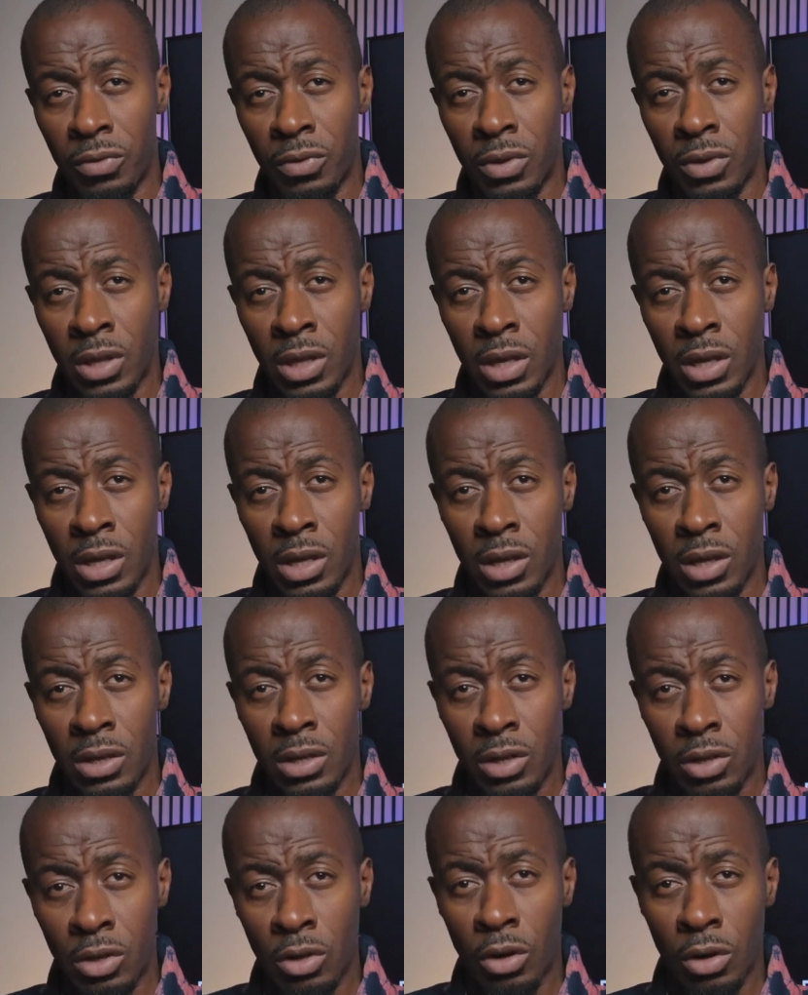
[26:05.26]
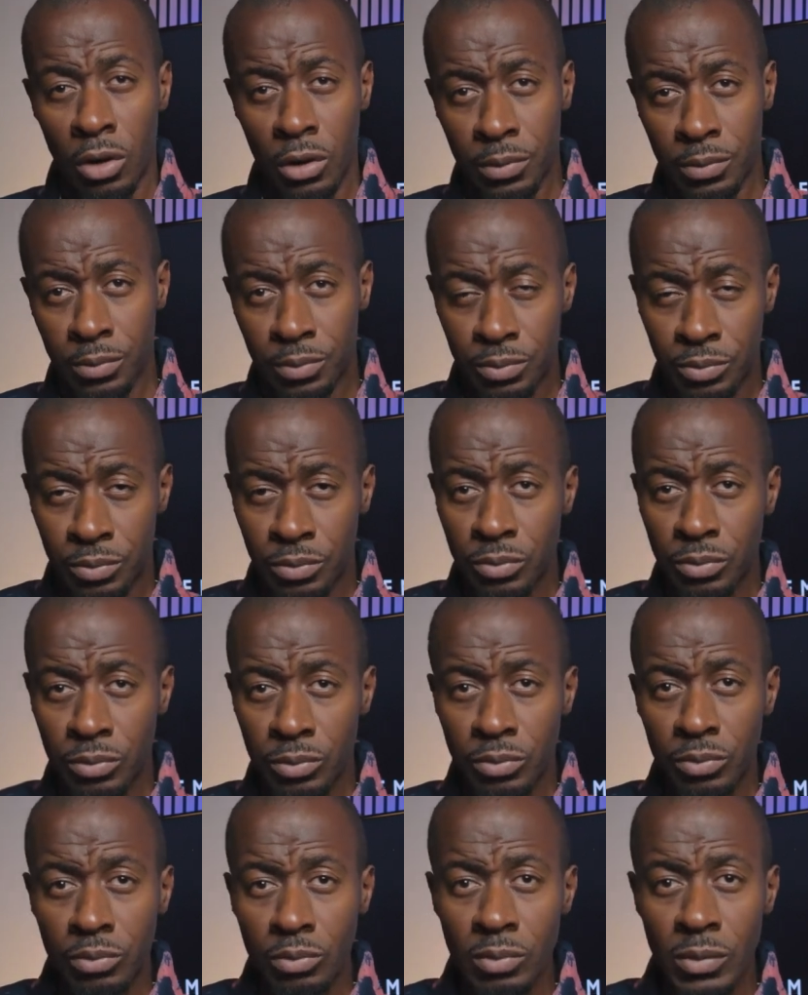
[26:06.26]
the dog,
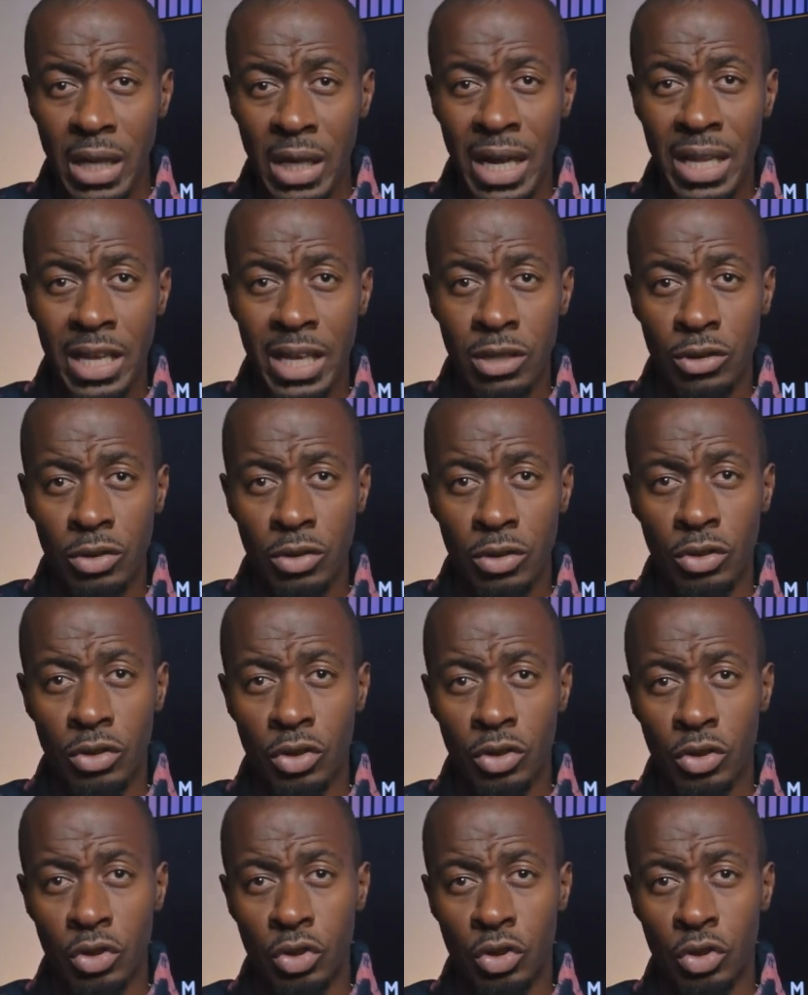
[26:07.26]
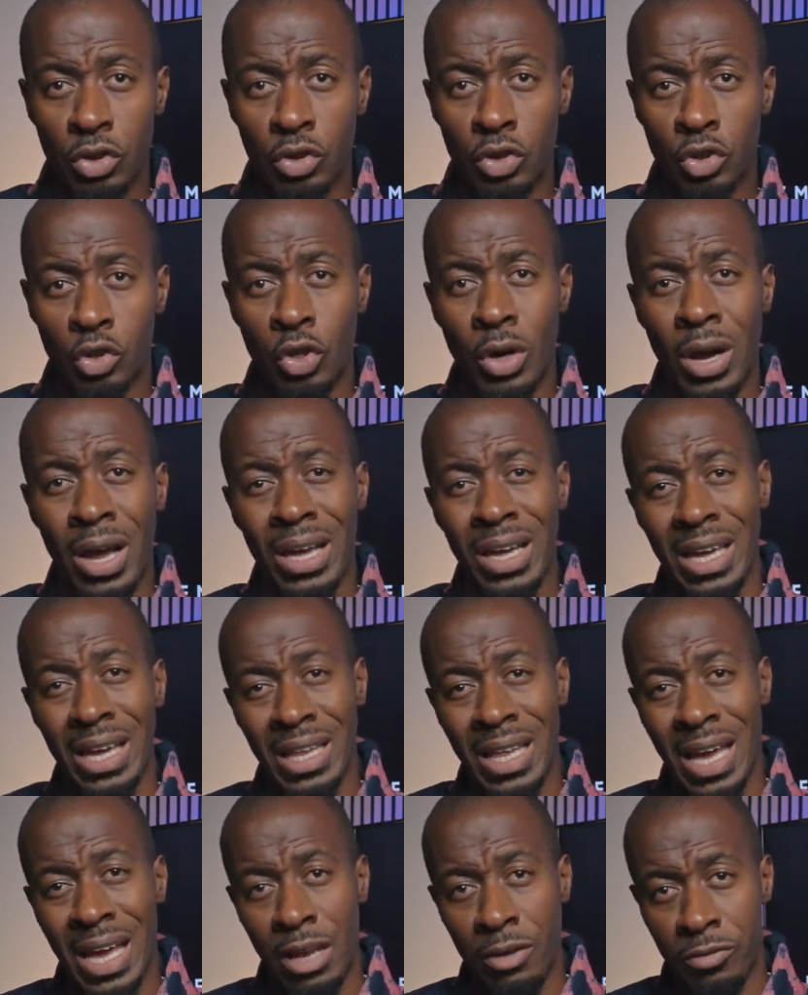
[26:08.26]
and then try and get the
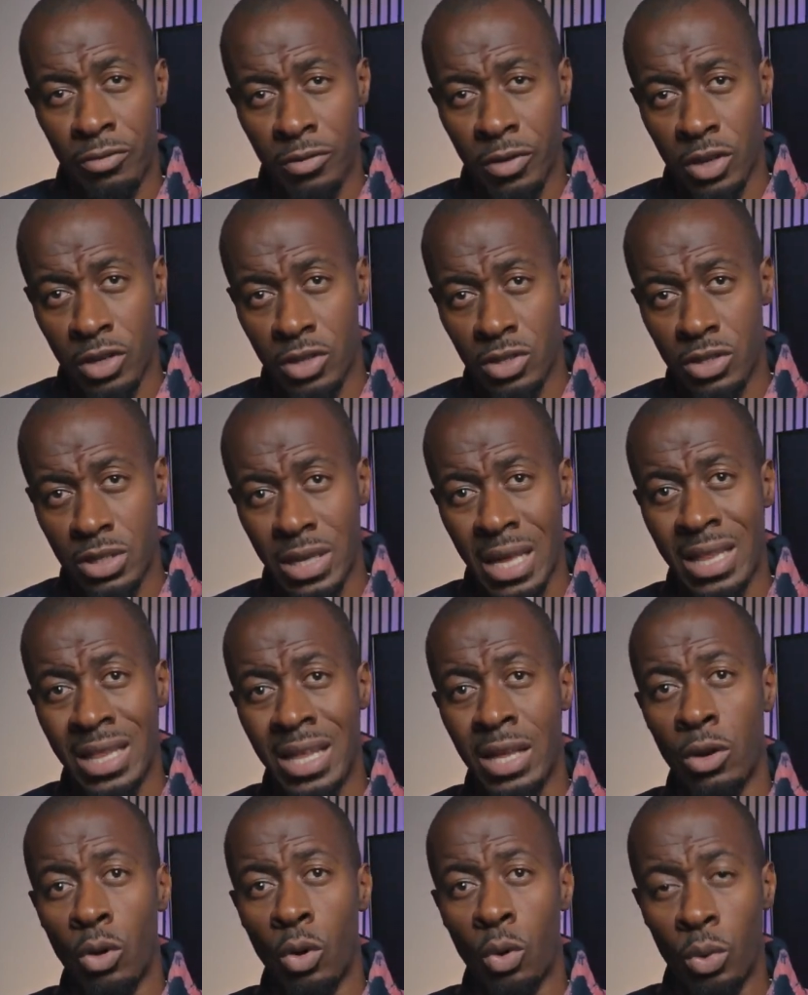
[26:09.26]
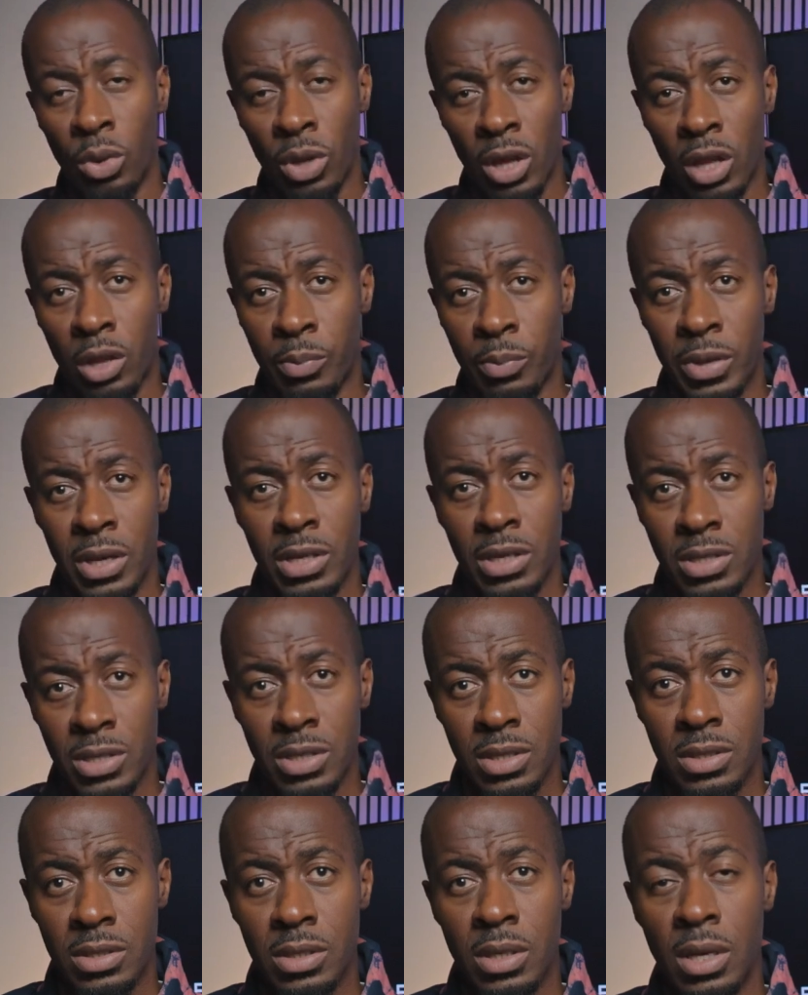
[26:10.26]
head first and then all the other
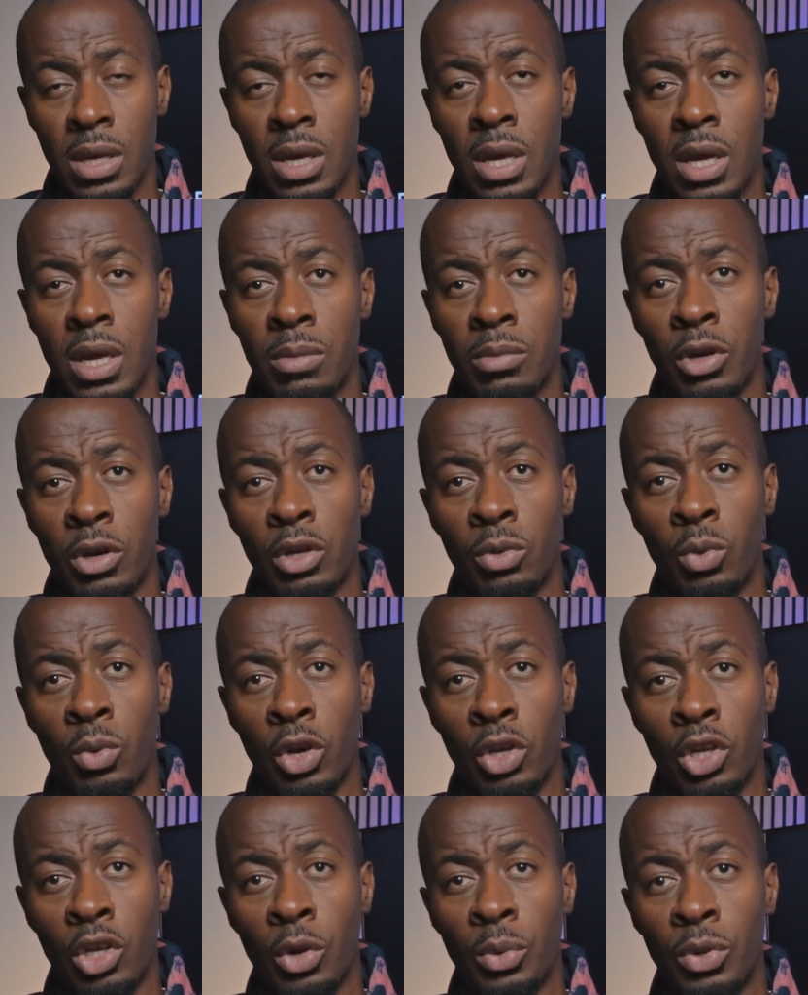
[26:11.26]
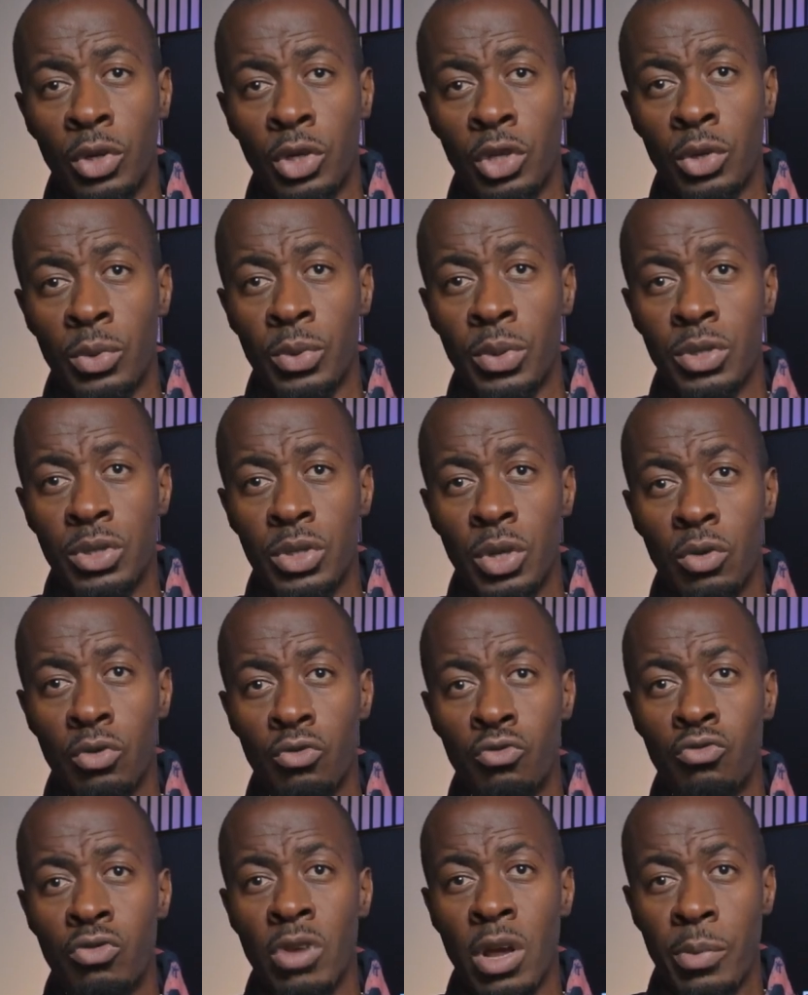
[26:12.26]
pieces. But what you don't want to do is
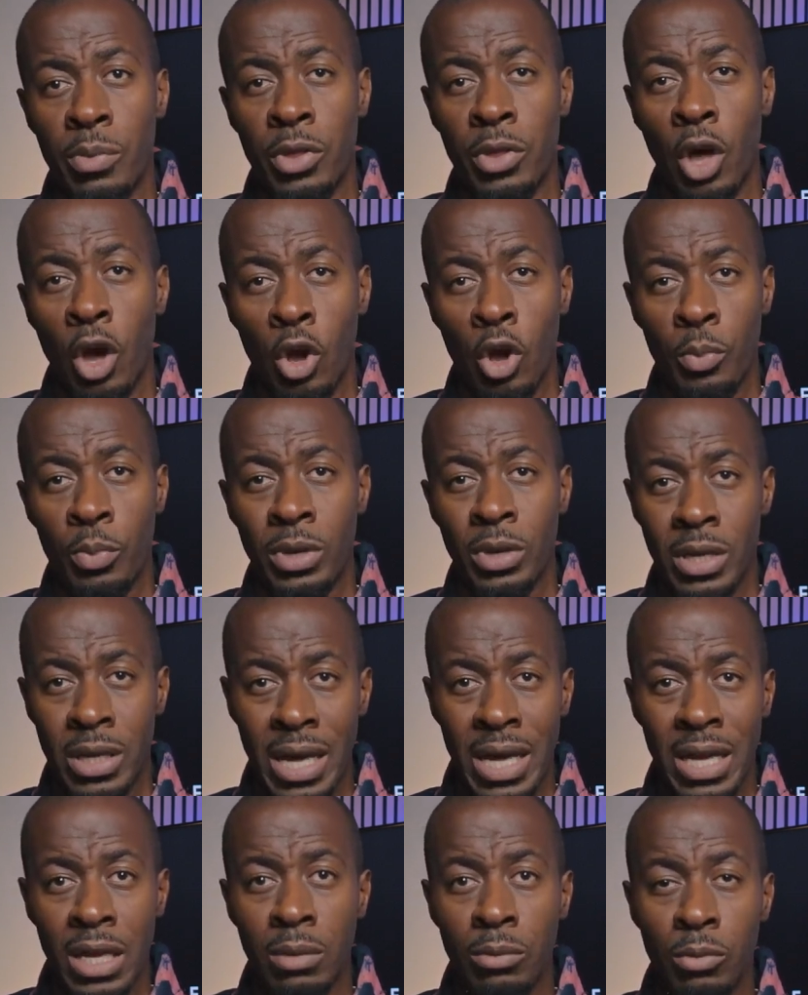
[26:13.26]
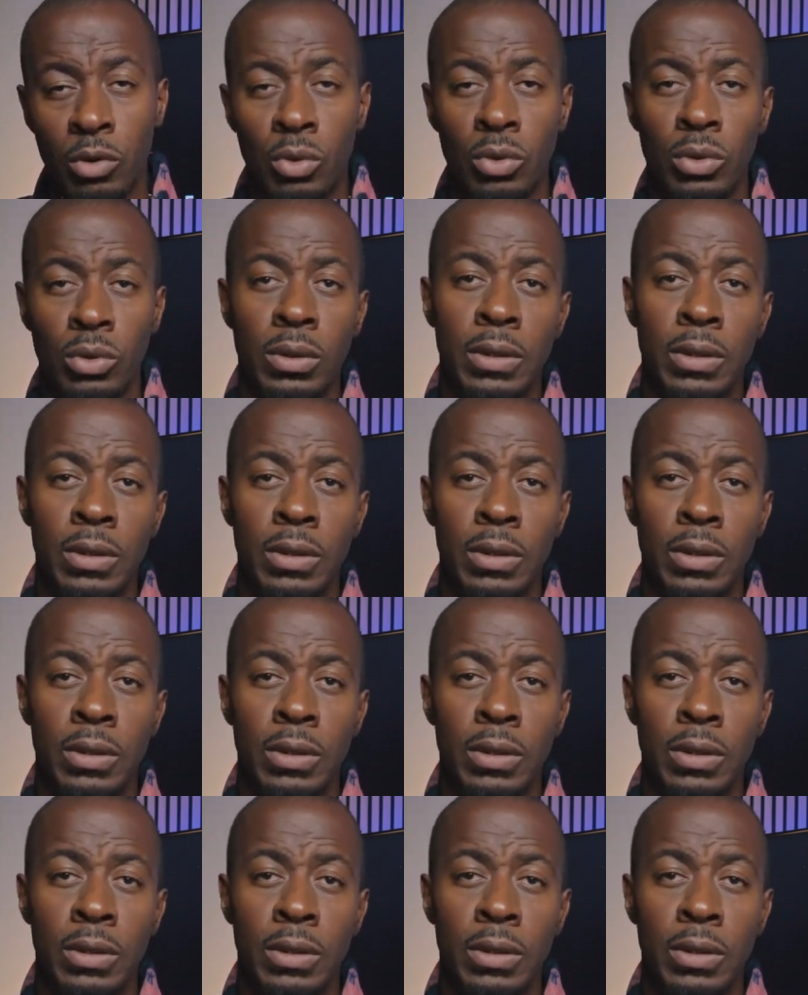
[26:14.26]
rip the opening anymore.